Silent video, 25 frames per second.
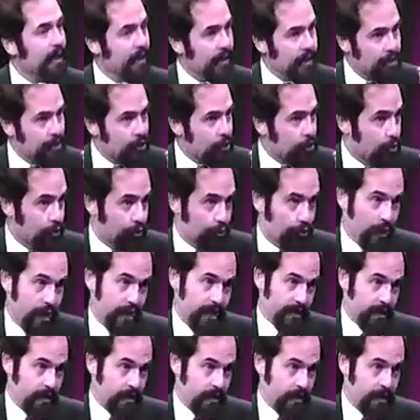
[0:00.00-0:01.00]
it's
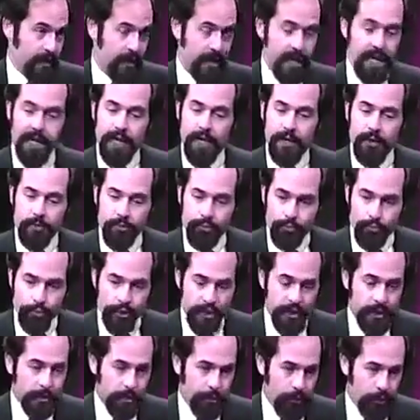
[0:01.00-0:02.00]
great.
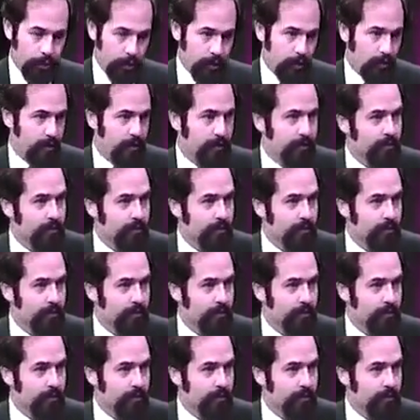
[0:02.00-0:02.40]
Read the book.